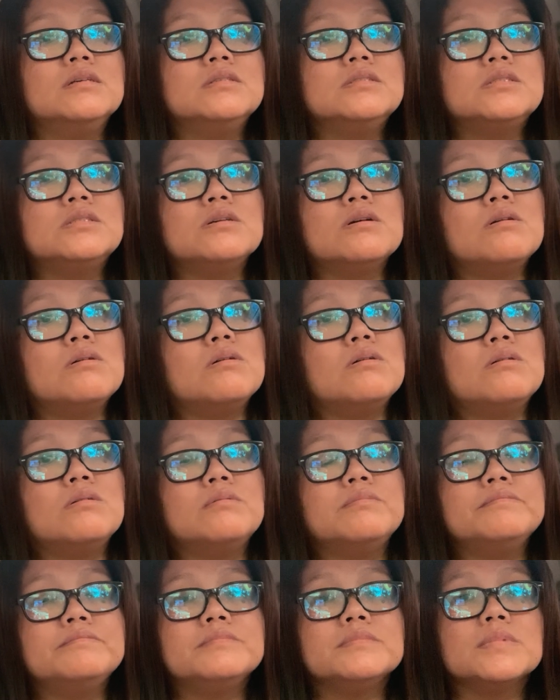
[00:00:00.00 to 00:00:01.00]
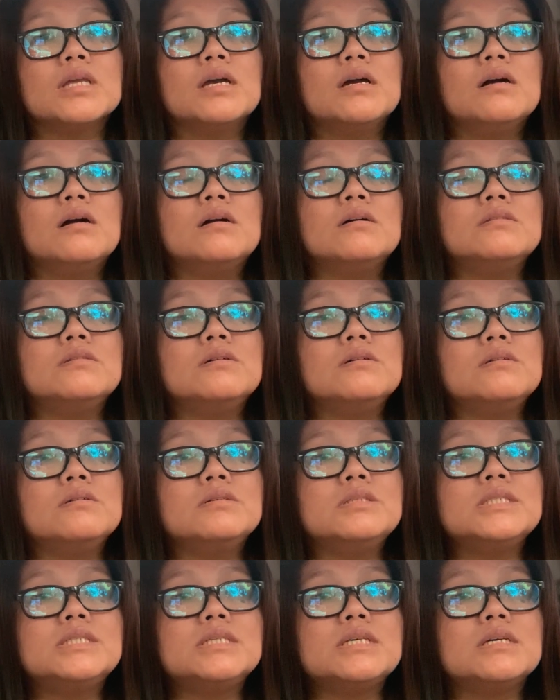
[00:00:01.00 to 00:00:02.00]
So
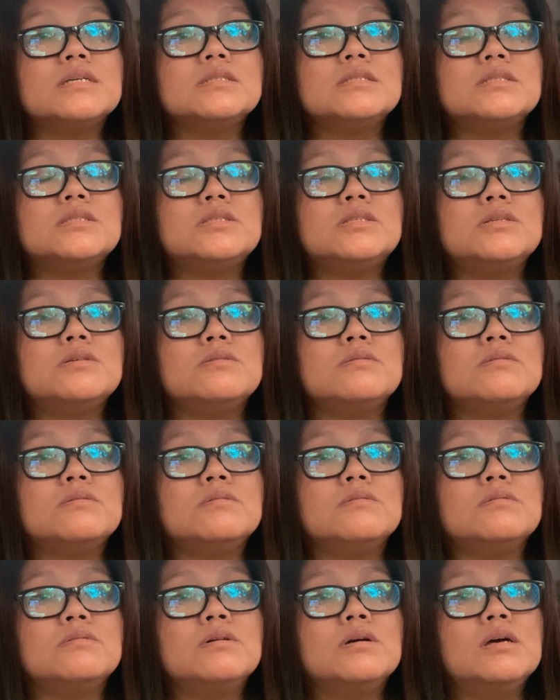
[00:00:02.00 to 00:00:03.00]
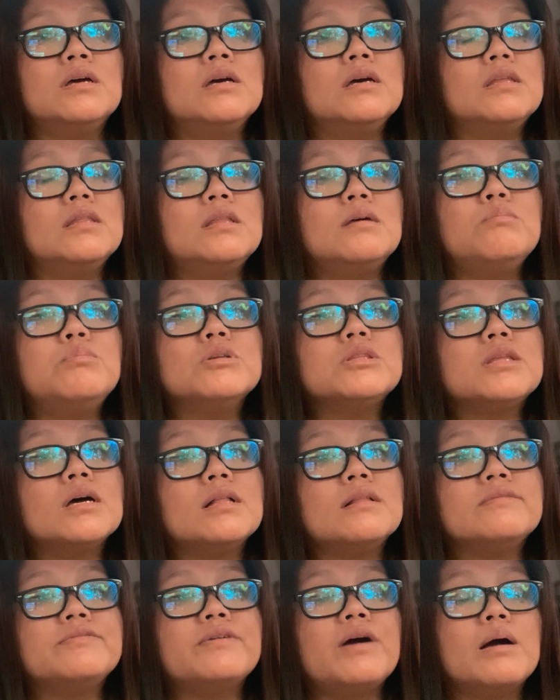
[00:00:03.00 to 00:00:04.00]
condolences to the
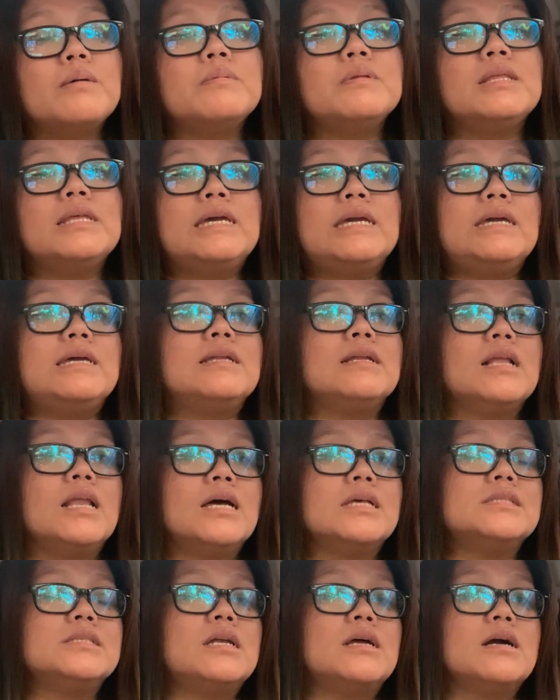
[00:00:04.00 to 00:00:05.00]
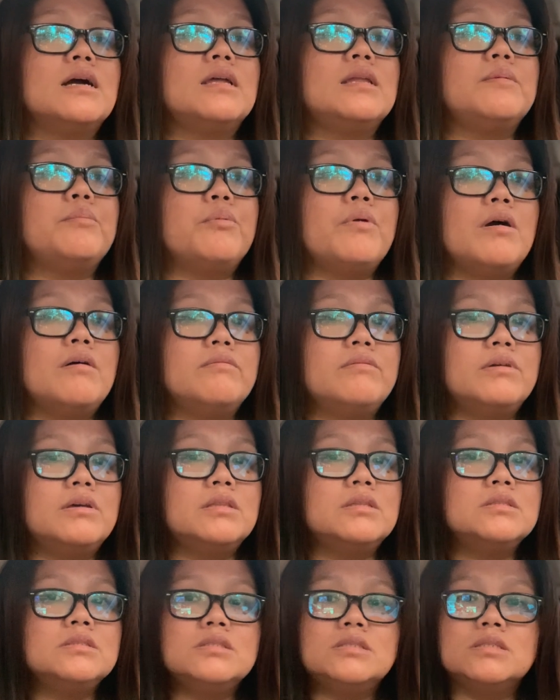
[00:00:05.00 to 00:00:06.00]
Butal family in Sarangani
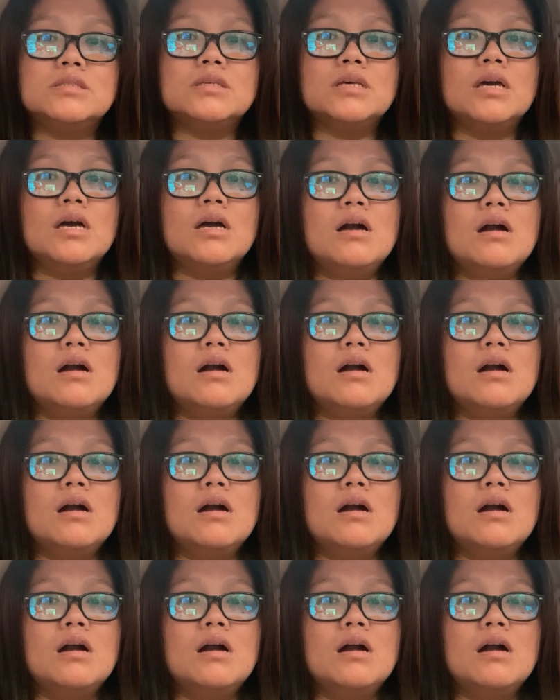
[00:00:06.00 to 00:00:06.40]
province.